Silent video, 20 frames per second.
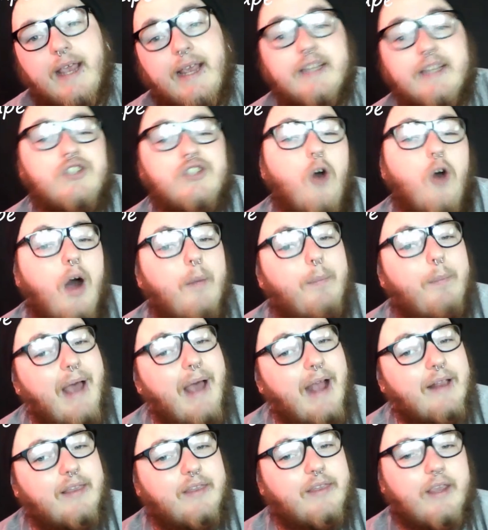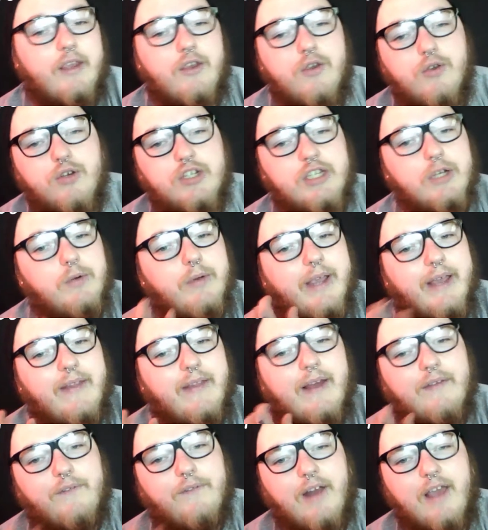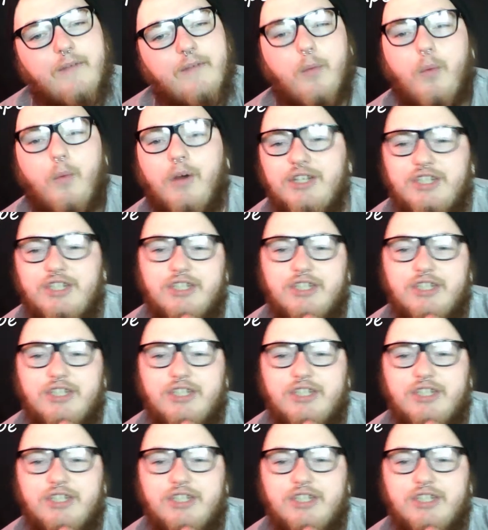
it's not a bad thing. You still get that flavour.